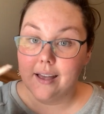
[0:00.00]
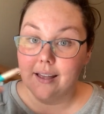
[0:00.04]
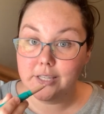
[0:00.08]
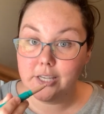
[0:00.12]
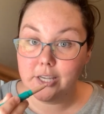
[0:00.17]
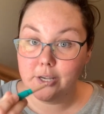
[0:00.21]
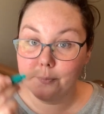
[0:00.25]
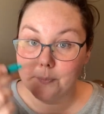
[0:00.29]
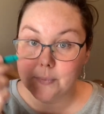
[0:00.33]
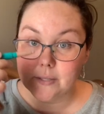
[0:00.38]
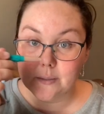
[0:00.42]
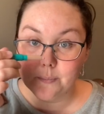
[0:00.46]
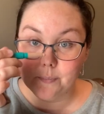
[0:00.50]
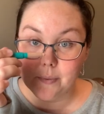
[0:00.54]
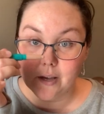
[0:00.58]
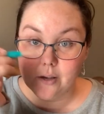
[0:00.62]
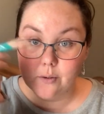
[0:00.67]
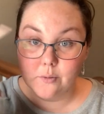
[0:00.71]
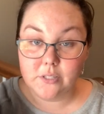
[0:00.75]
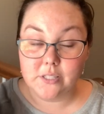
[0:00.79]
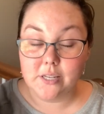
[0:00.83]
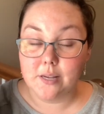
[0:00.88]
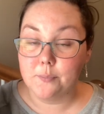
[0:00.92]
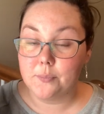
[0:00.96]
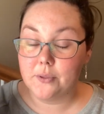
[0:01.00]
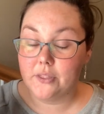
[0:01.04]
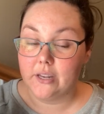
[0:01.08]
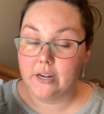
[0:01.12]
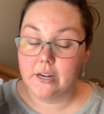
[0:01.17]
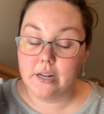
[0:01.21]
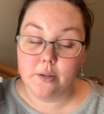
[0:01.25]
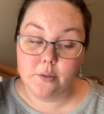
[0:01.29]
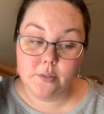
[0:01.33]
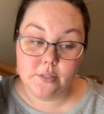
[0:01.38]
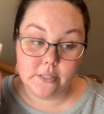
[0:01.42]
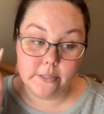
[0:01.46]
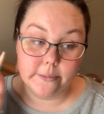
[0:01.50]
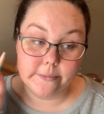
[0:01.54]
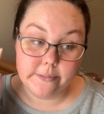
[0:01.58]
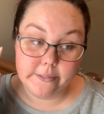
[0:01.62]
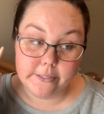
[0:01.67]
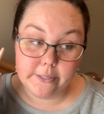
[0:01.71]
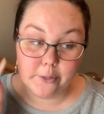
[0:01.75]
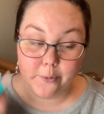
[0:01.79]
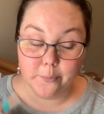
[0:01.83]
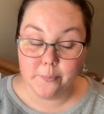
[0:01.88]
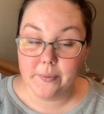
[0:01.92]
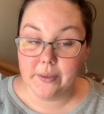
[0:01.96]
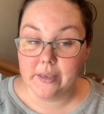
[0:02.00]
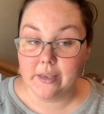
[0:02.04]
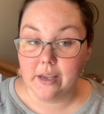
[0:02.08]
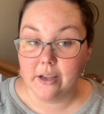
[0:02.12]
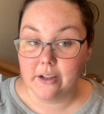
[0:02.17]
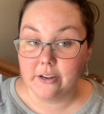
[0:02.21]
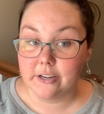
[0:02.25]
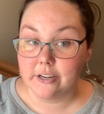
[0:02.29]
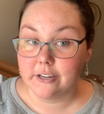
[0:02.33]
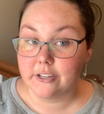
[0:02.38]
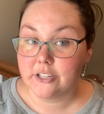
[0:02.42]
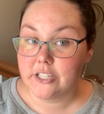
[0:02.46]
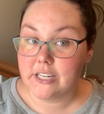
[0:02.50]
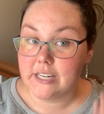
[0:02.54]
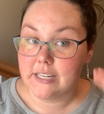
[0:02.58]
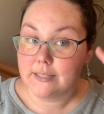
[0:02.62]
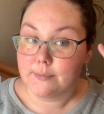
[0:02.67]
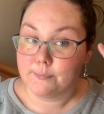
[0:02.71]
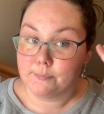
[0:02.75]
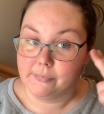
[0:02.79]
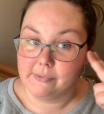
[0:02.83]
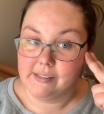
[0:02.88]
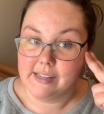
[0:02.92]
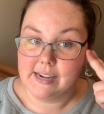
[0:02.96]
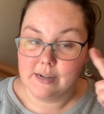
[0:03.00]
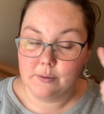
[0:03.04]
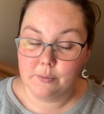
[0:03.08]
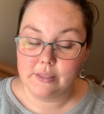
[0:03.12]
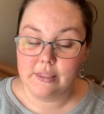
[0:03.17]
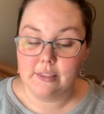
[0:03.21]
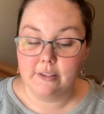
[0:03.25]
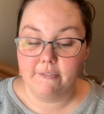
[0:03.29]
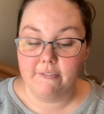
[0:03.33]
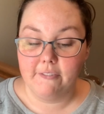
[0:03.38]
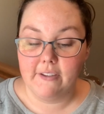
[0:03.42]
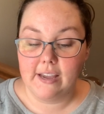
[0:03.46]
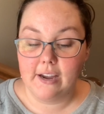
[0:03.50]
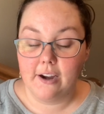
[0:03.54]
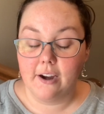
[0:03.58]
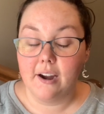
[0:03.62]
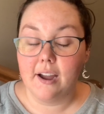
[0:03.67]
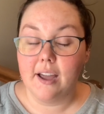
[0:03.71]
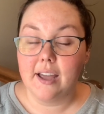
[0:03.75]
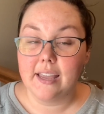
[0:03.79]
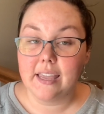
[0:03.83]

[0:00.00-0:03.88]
Cupid's bow, tip of the nose, a little bit on your cheeks. Blend with the finger.